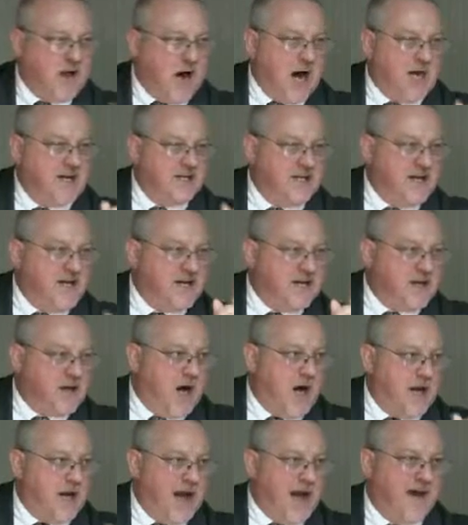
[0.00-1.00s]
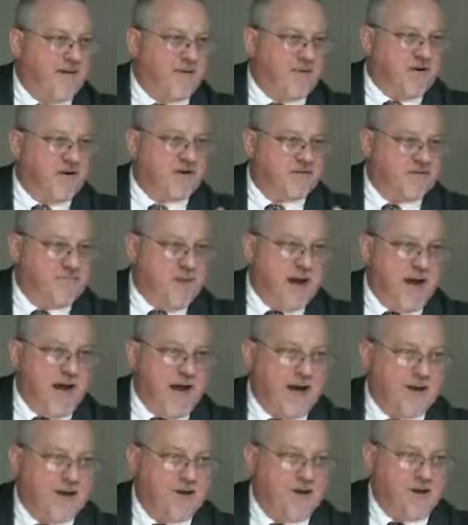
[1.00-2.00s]
God did not have
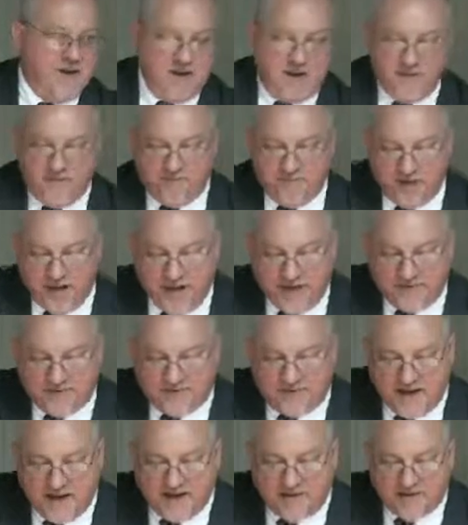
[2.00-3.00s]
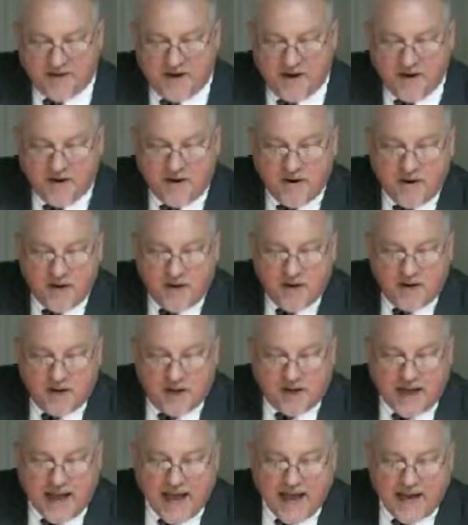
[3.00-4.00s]
respect. It says here,
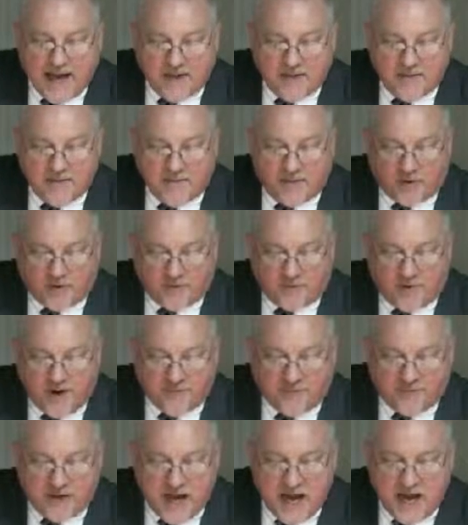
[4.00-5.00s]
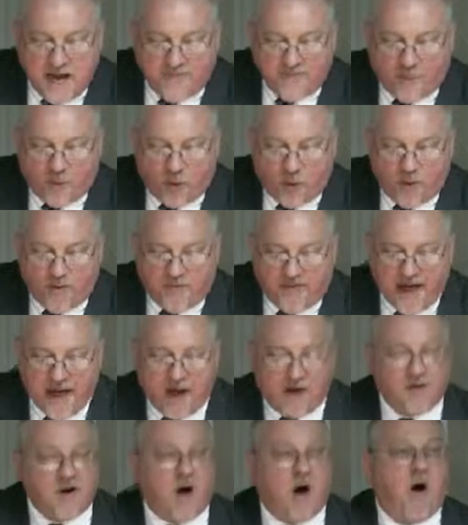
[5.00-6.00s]
look at it, verse 15, for
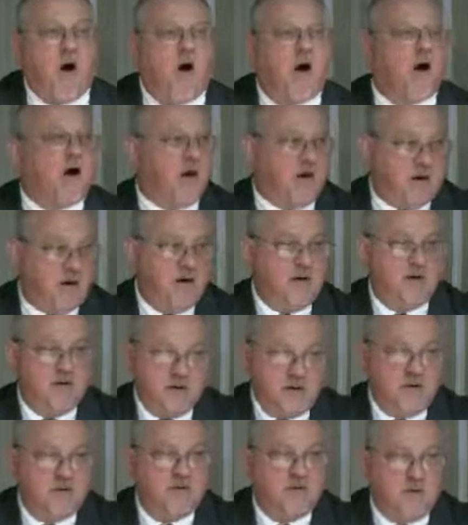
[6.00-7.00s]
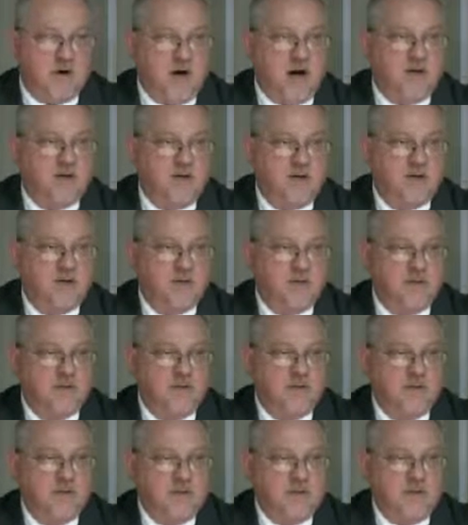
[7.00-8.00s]
without are what?
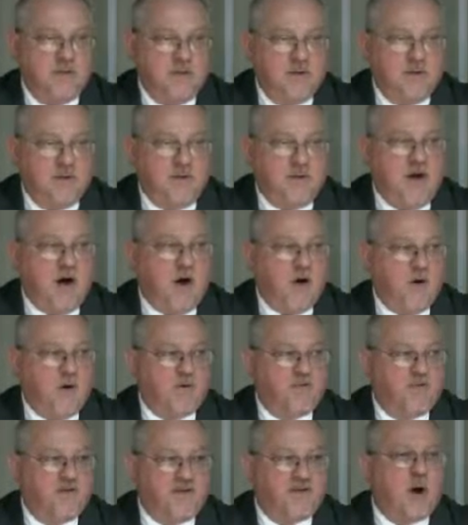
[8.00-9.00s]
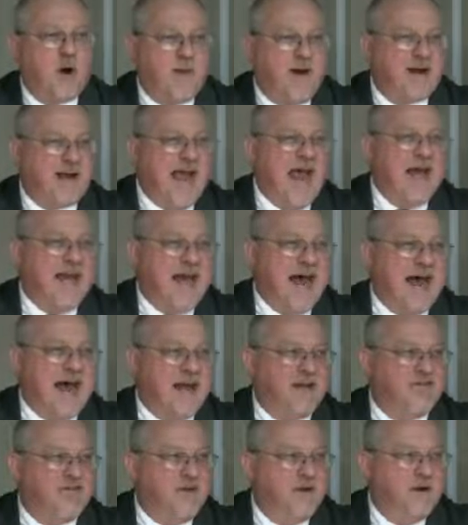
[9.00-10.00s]
Dogs. Is he talking about
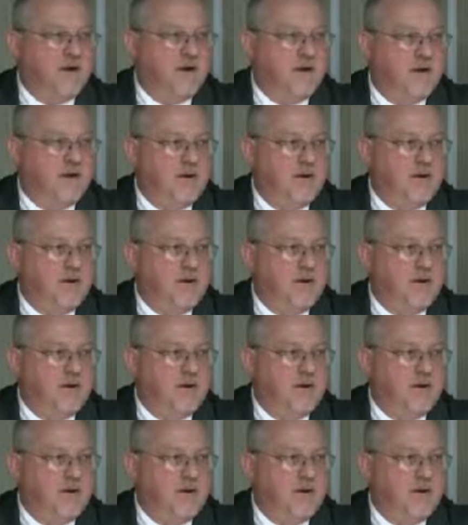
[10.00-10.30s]
canines?